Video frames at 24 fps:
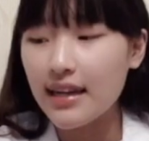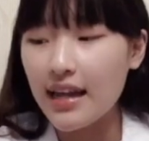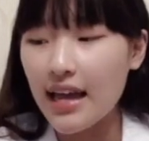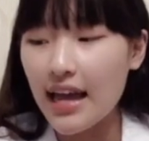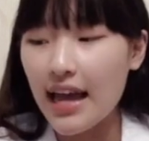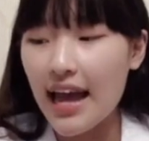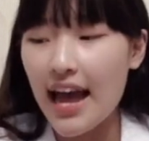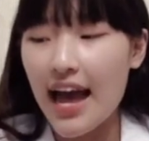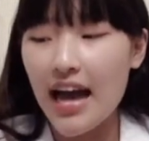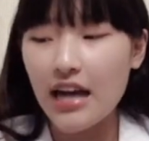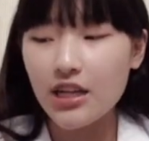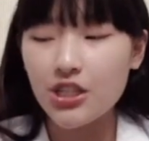
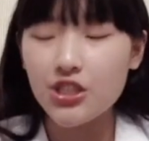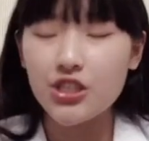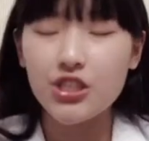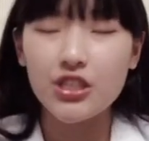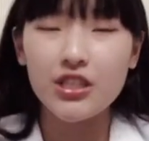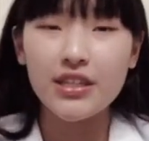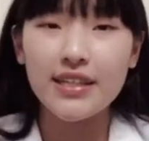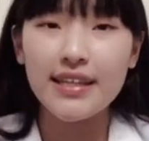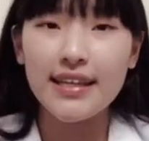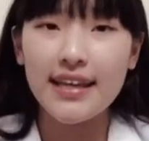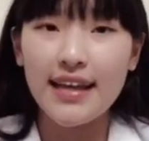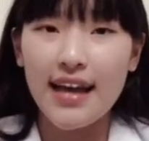
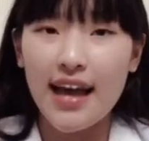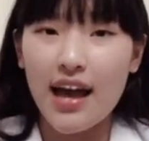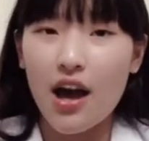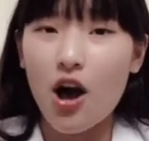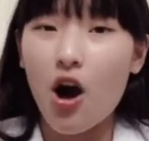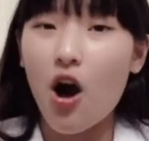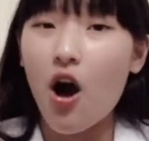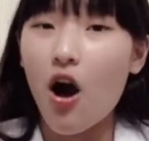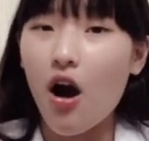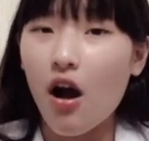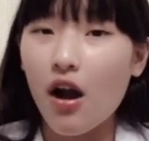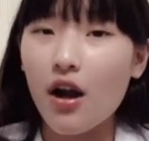actually
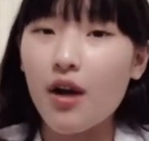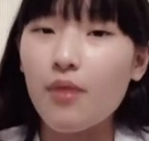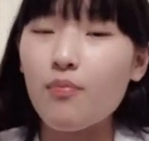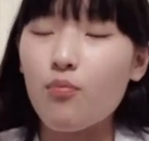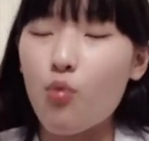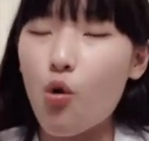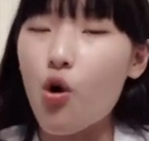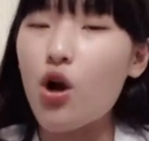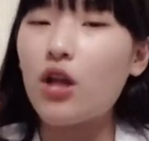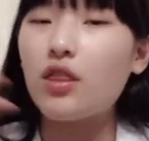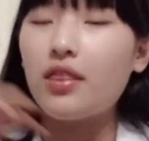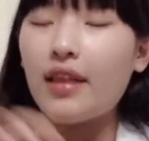are
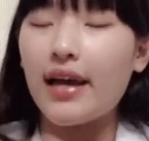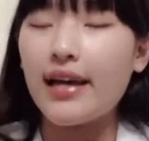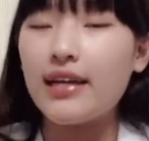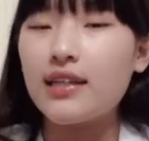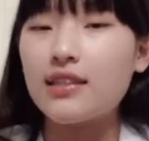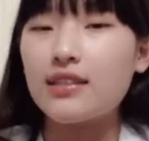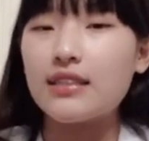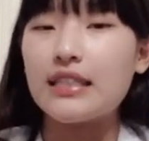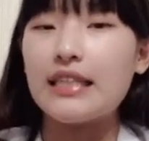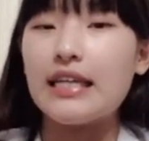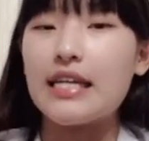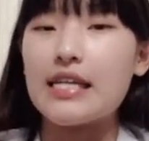more
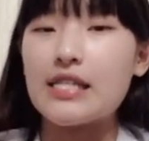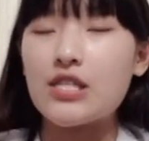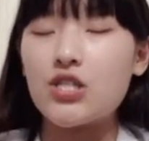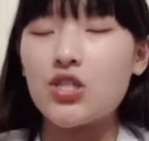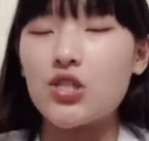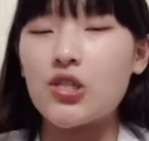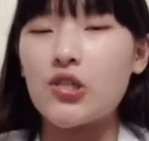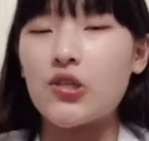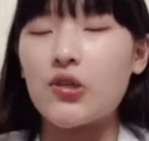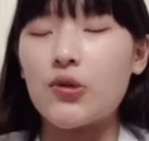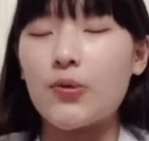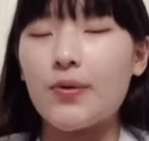likely
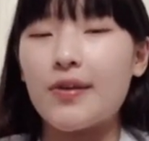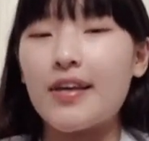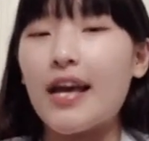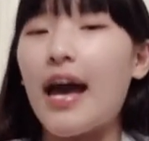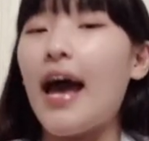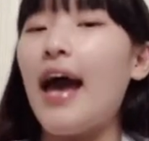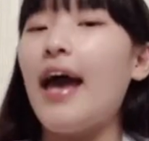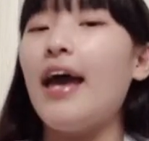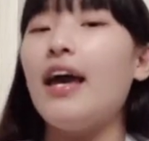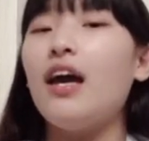to get